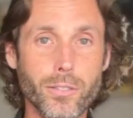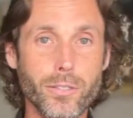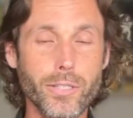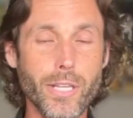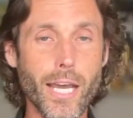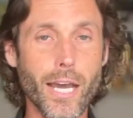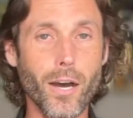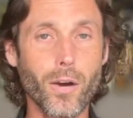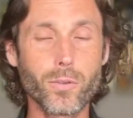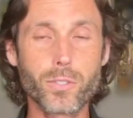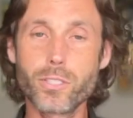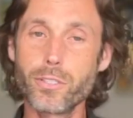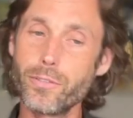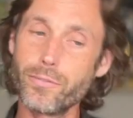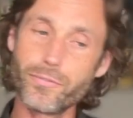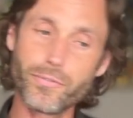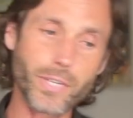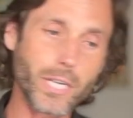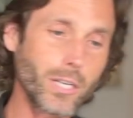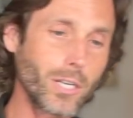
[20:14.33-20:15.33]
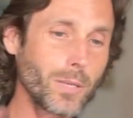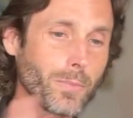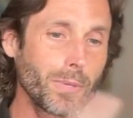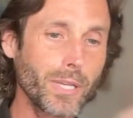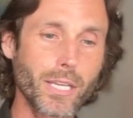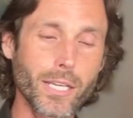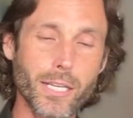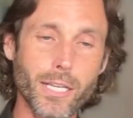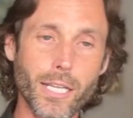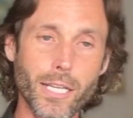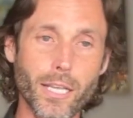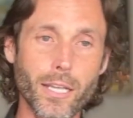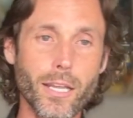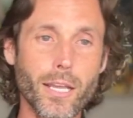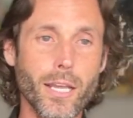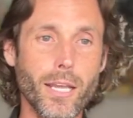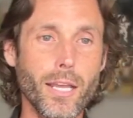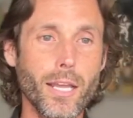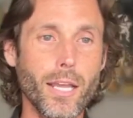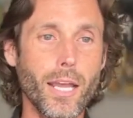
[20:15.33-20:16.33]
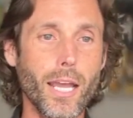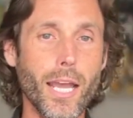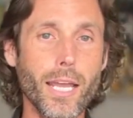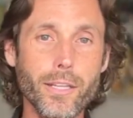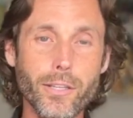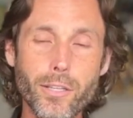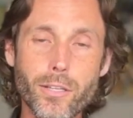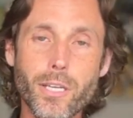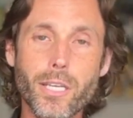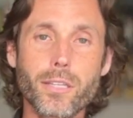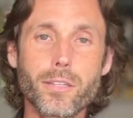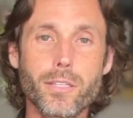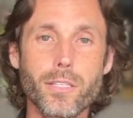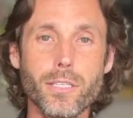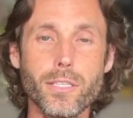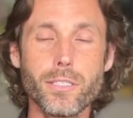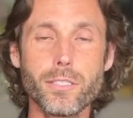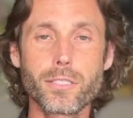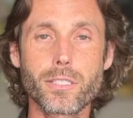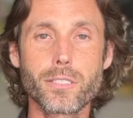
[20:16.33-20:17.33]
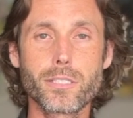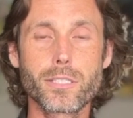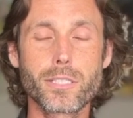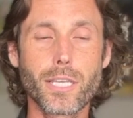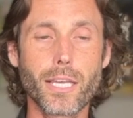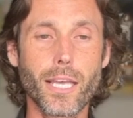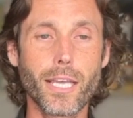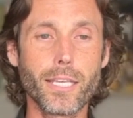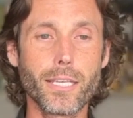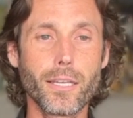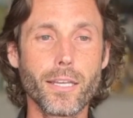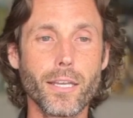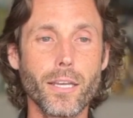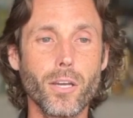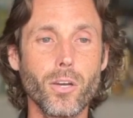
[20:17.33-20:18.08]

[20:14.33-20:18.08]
now to the very beginning and look at these and say,